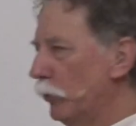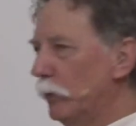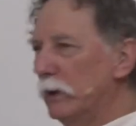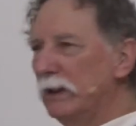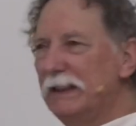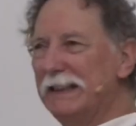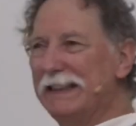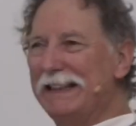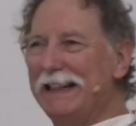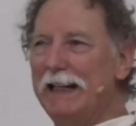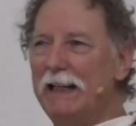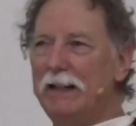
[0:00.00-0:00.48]
with
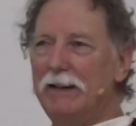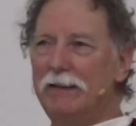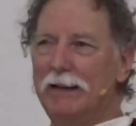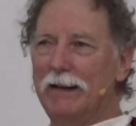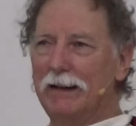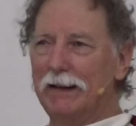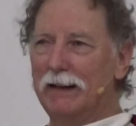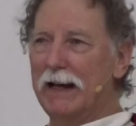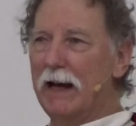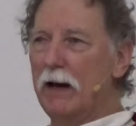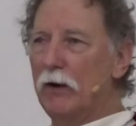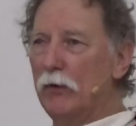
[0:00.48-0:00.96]
teeth and
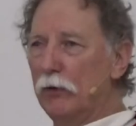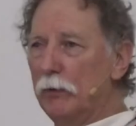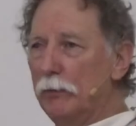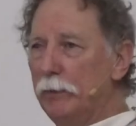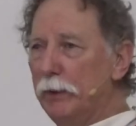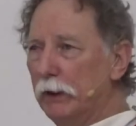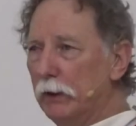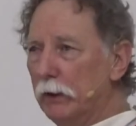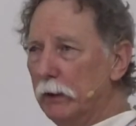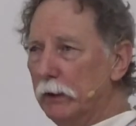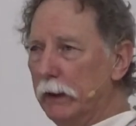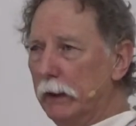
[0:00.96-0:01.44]

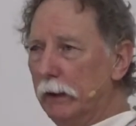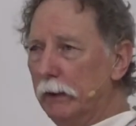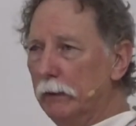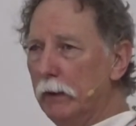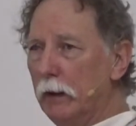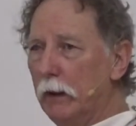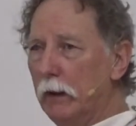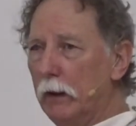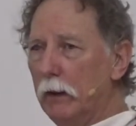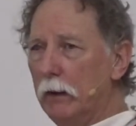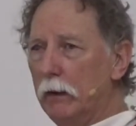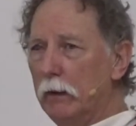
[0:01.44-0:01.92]
accountability,
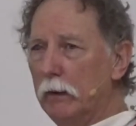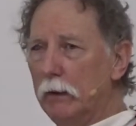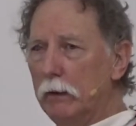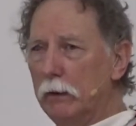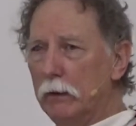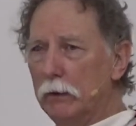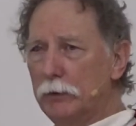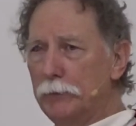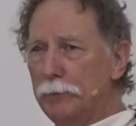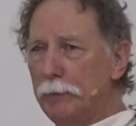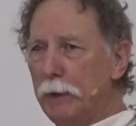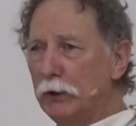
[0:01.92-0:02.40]

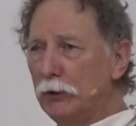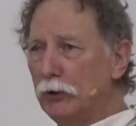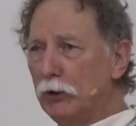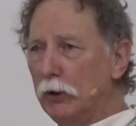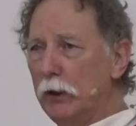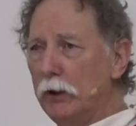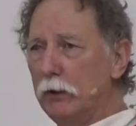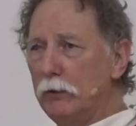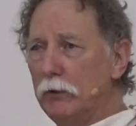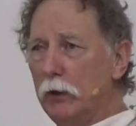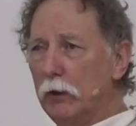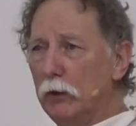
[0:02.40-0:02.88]

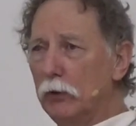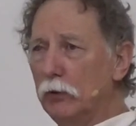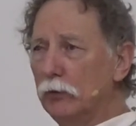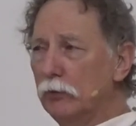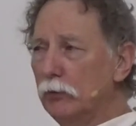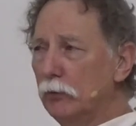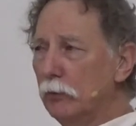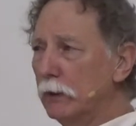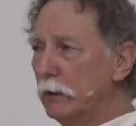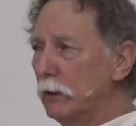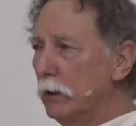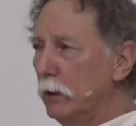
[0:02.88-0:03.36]
especially those
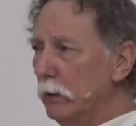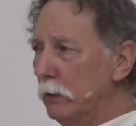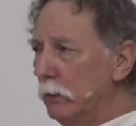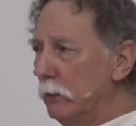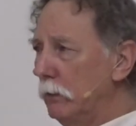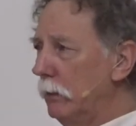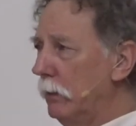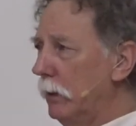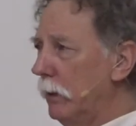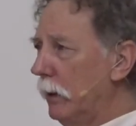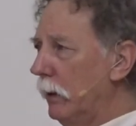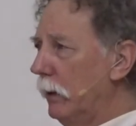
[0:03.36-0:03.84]
within
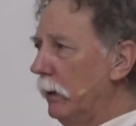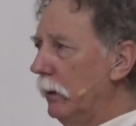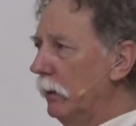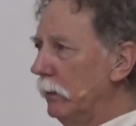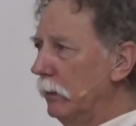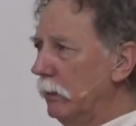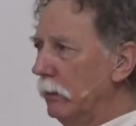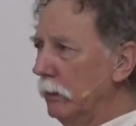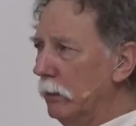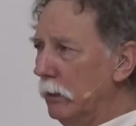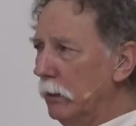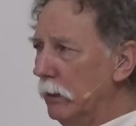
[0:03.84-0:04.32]

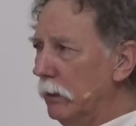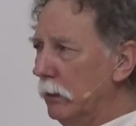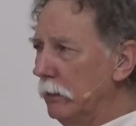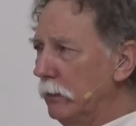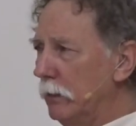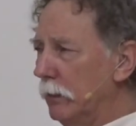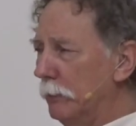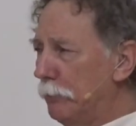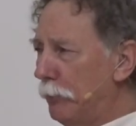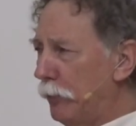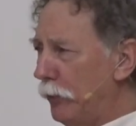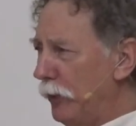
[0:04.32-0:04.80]
the
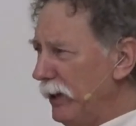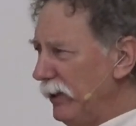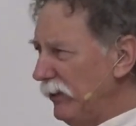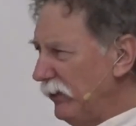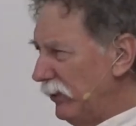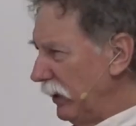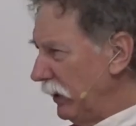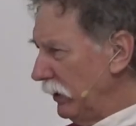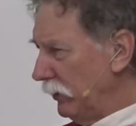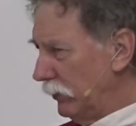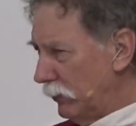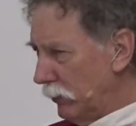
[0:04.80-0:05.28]

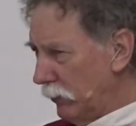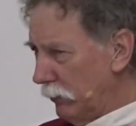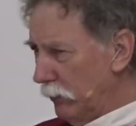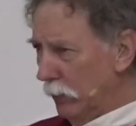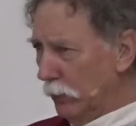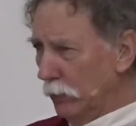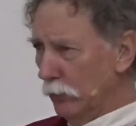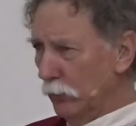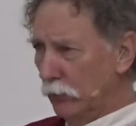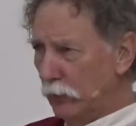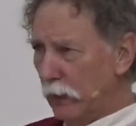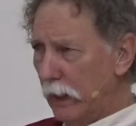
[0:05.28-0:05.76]
precincts or
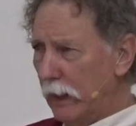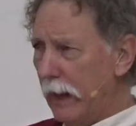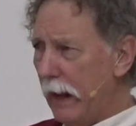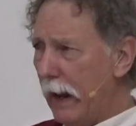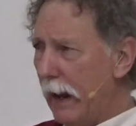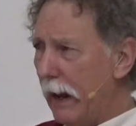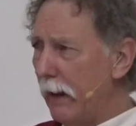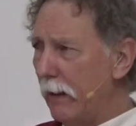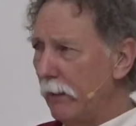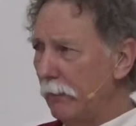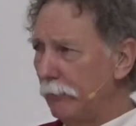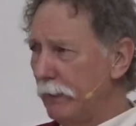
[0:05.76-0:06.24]
those that
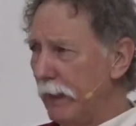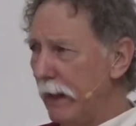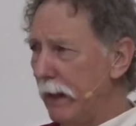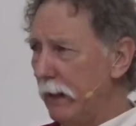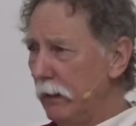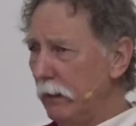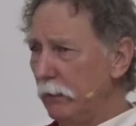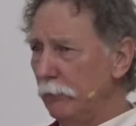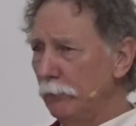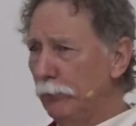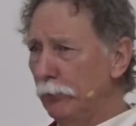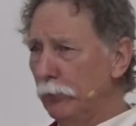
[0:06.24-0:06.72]
have that
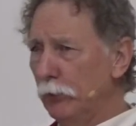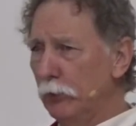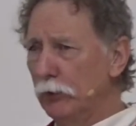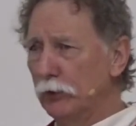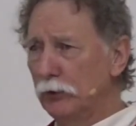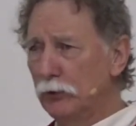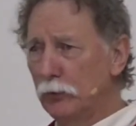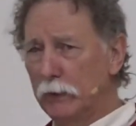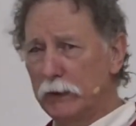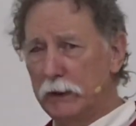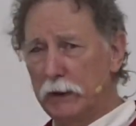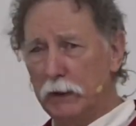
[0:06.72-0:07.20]

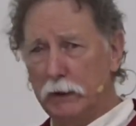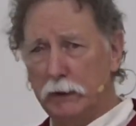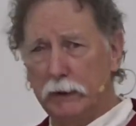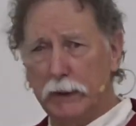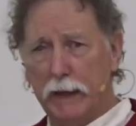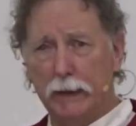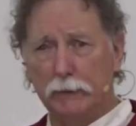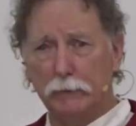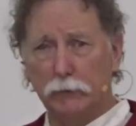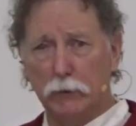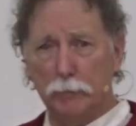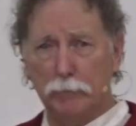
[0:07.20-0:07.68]
influence within
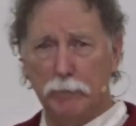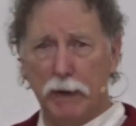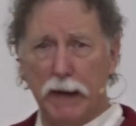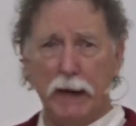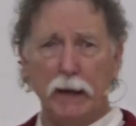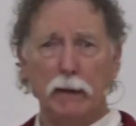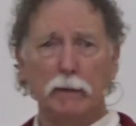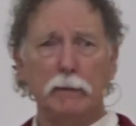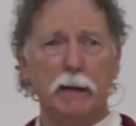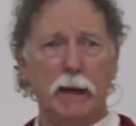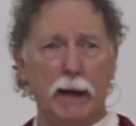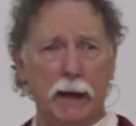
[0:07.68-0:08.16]
that.
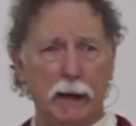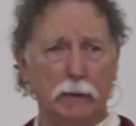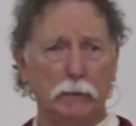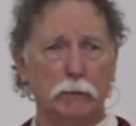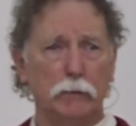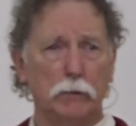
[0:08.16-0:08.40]
Demand that.